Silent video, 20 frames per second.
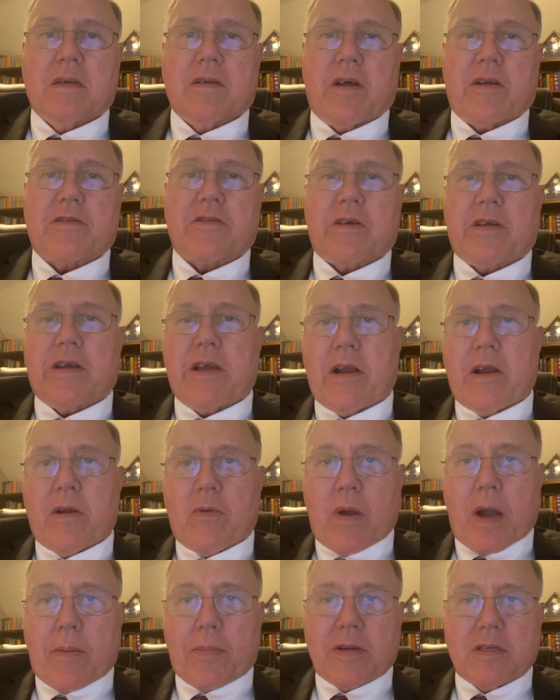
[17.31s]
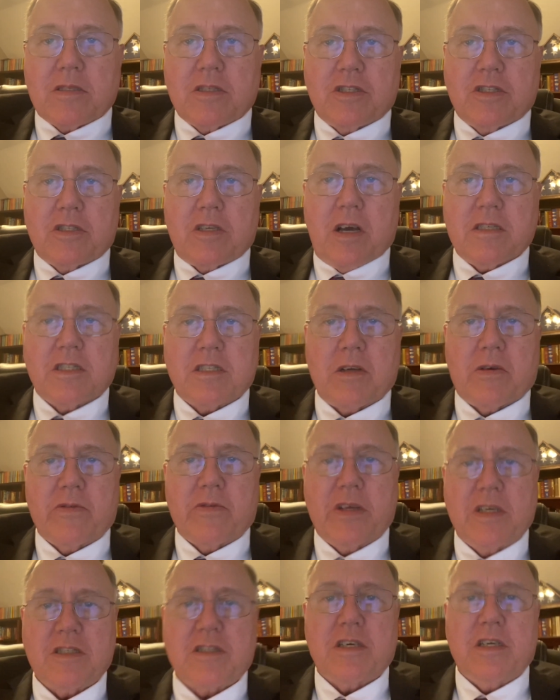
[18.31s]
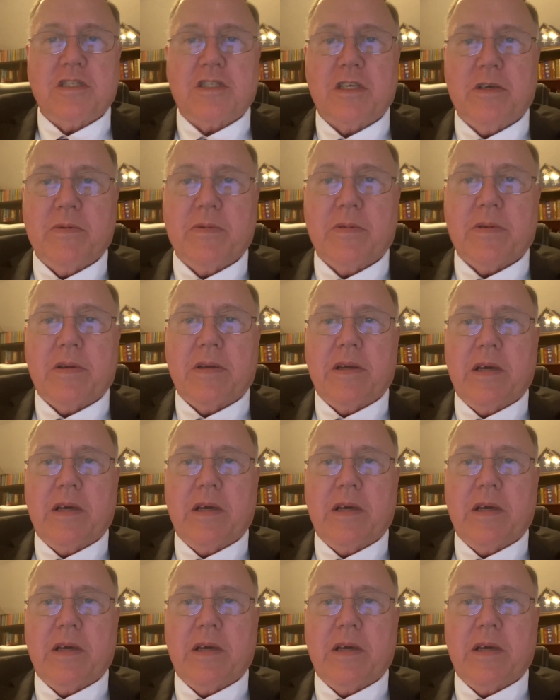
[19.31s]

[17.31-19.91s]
Dr. Kerry Roberts touched on this issue